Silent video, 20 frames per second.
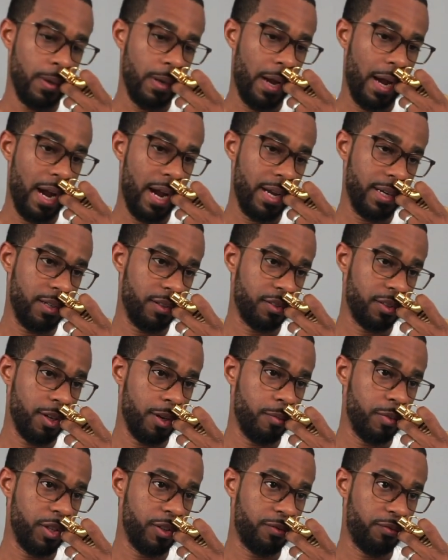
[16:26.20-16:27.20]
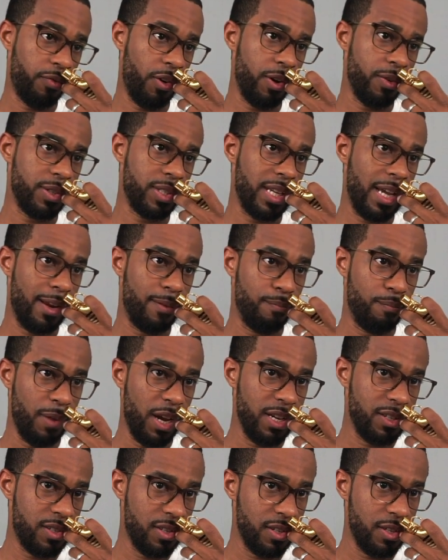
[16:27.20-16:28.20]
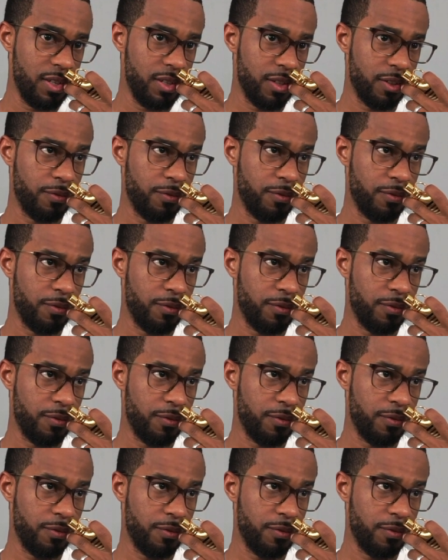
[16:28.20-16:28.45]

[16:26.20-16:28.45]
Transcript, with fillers: I had discovered this fragrance at Macy's.